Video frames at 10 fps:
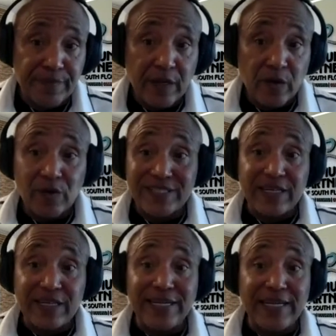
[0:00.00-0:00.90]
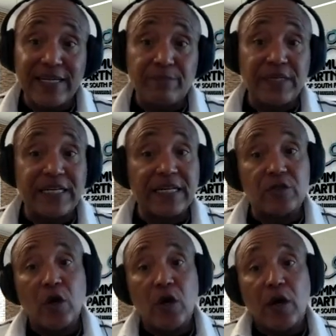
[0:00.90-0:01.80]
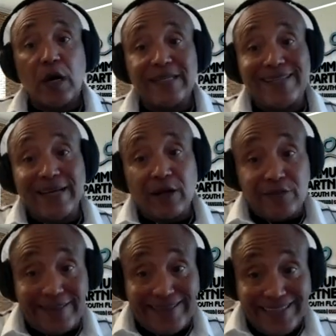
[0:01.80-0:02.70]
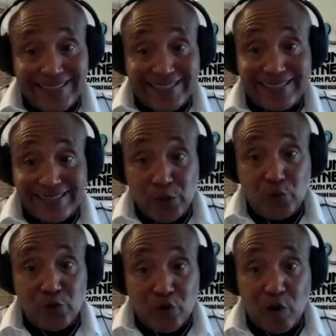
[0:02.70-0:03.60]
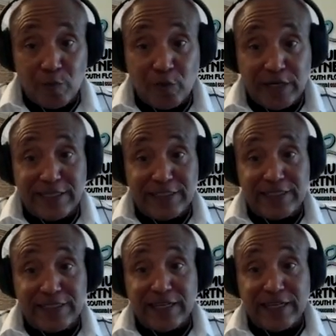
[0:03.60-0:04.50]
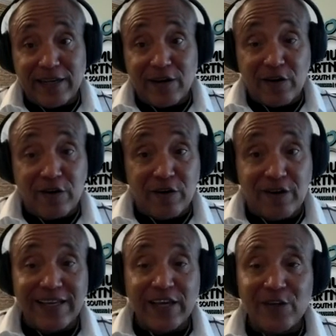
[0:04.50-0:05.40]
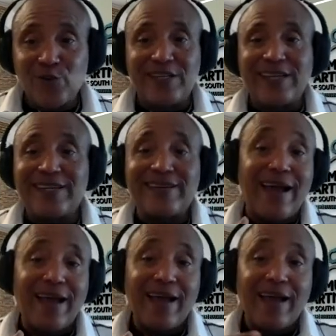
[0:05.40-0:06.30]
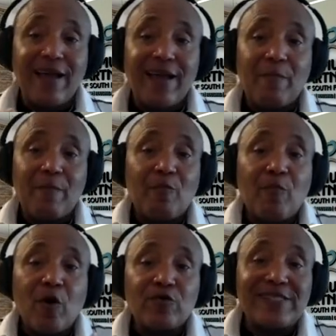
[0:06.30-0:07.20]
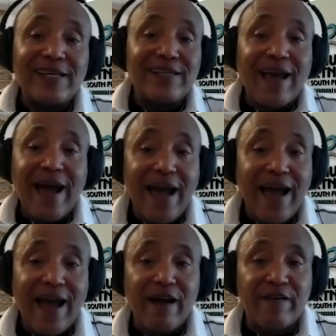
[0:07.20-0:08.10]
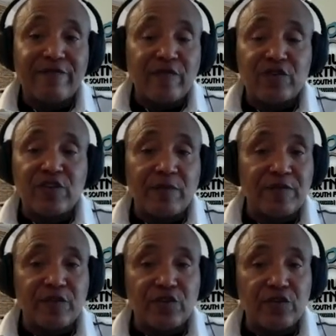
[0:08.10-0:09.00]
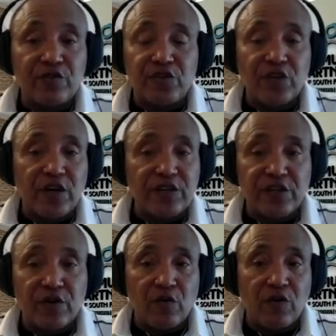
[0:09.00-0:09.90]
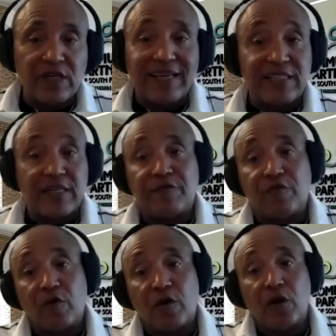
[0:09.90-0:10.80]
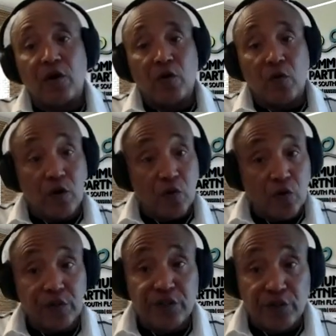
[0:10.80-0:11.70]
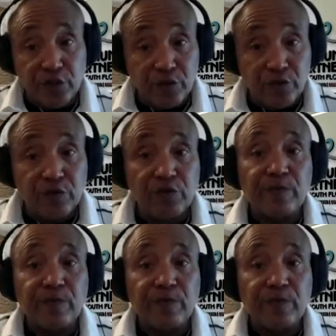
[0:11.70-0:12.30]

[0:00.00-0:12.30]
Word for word: We're still needed because until this new normal incident occurred, you didn't, most didn't have something to judge it on except for World War II, you